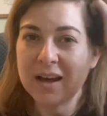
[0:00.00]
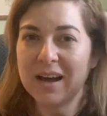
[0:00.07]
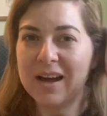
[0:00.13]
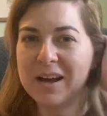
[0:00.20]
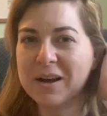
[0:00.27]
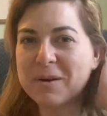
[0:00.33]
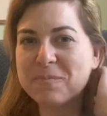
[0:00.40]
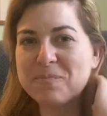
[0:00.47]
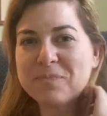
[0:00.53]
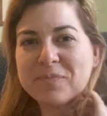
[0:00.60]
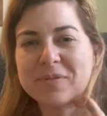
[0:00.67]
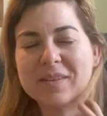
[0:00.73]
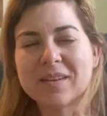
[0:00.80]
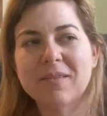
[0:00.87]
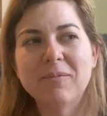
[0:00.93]

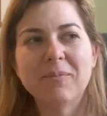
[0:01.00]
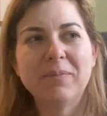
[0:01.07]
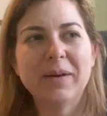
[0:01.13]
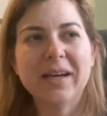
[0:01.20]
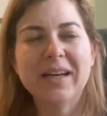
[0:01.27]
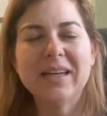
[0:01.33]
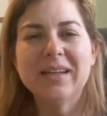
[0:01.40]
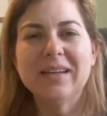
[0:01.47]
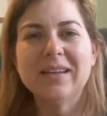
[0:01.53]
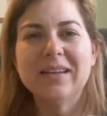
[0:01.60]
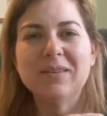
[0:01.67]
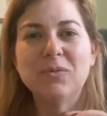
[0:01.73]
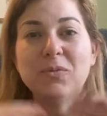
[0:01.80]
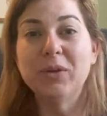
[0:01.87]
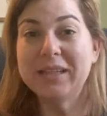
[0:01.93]
But
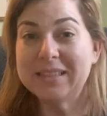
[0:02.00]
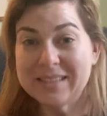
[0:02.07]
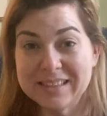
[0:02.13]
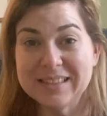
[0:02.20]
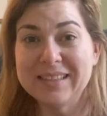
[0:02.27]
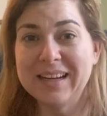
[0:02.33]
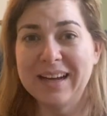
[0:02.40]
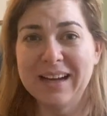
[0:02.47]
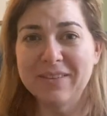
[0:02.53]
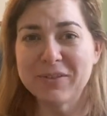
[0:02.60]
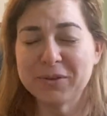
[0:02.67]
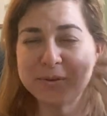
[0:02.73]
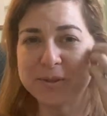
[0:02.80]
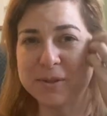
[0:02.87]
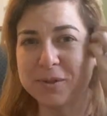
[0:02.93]
we did have
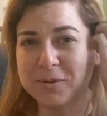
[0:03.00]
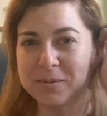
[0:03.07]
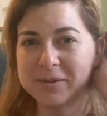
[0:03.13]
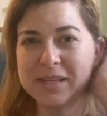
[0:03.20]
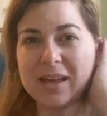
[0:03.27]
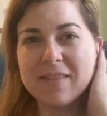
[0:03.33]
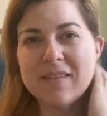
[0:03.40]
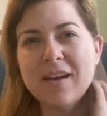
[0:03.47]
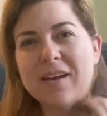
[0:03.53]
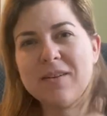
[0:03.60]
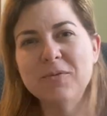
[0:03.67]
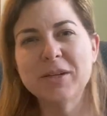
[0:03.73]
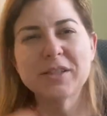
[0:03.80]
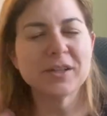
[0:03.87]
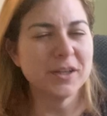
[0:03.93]
those soaps and then
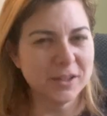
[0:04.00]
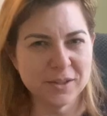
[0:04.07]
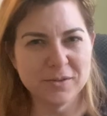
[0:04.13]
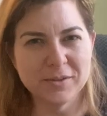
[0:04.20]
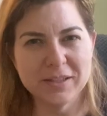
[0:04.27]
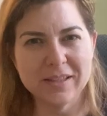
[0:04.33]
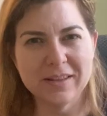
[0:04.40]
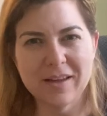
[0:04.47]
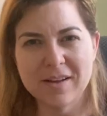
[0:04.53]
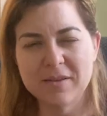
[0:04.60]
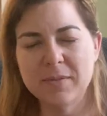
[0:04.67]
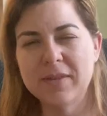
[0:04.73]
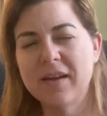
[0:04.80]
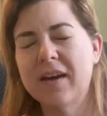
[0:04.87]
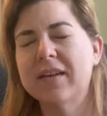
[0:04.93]
we started using them
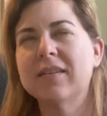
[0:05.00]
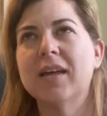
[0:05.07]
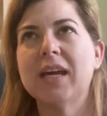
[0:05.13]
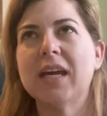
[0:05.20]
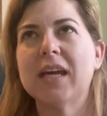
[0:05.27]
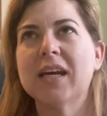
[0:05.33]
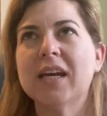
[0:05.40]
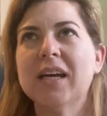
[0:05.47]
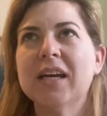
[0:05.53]
and they had like